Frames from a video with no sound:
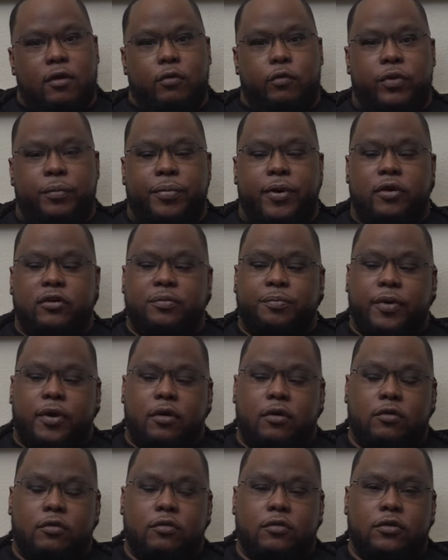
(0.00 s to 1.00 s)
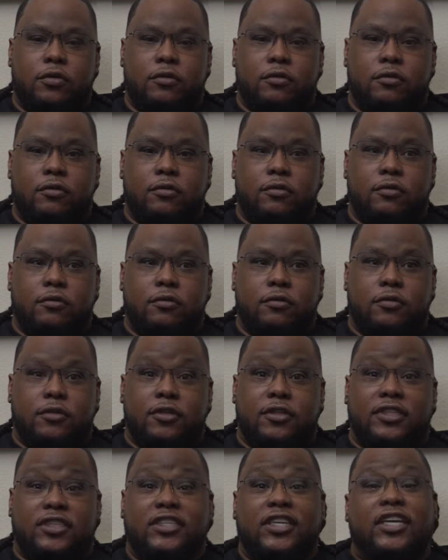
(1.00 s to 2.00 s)
We postponed
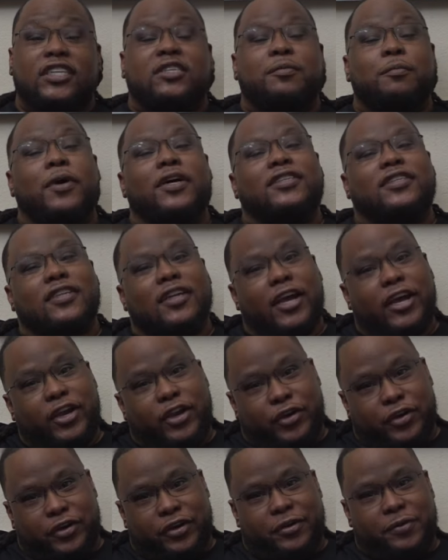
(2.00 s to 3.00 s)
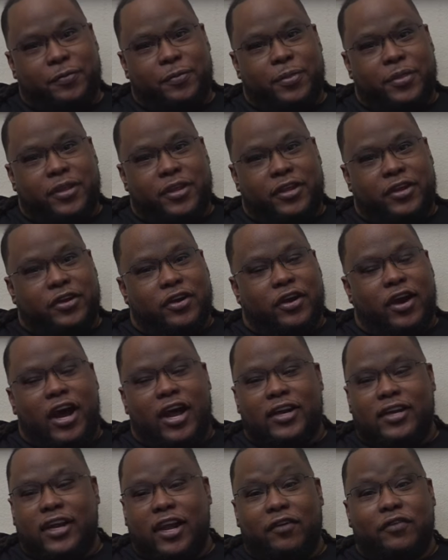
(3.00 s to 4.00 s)
six months later. You know, I
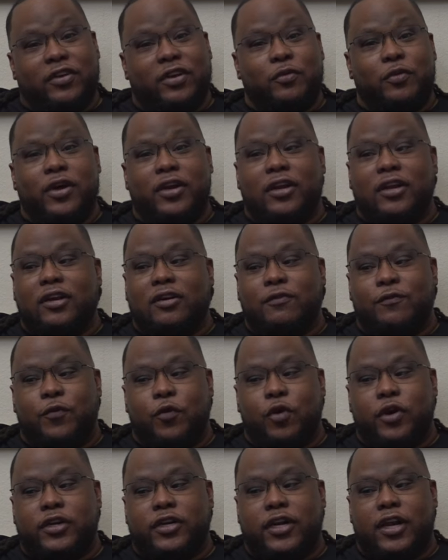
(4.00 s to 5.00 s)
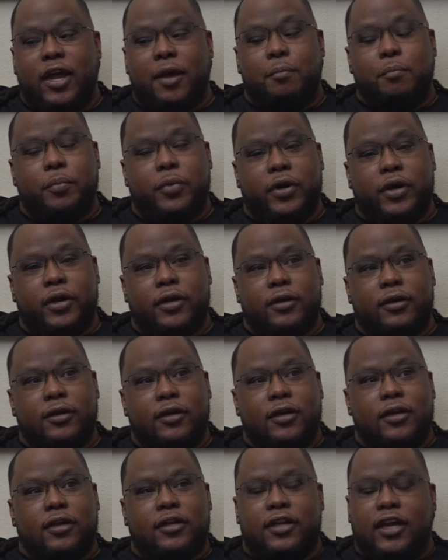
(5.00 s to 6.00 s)
definitely wasn't looking forward to that, but
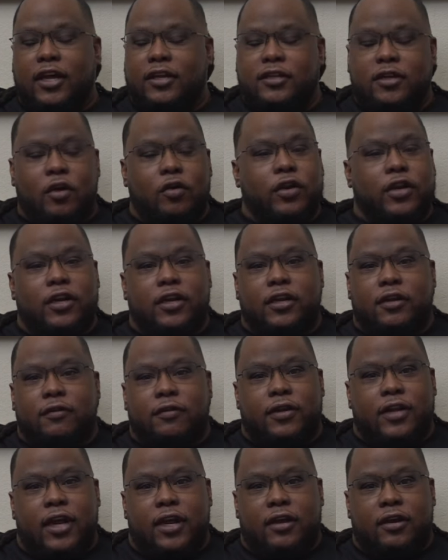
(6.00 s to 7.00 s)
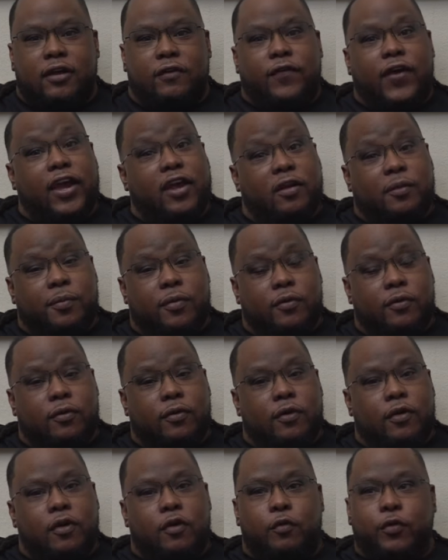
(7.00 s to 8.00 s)
that's only the date available,
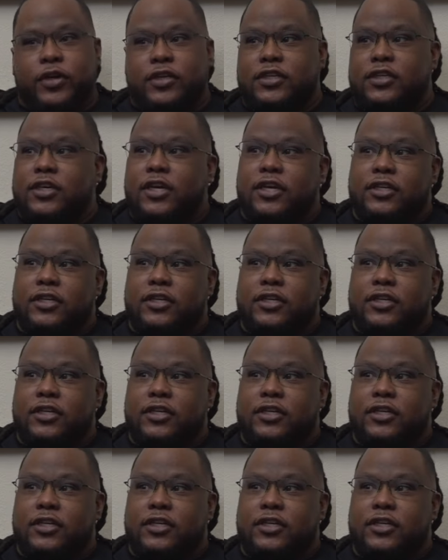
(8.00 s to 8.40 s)
which mm-hmm.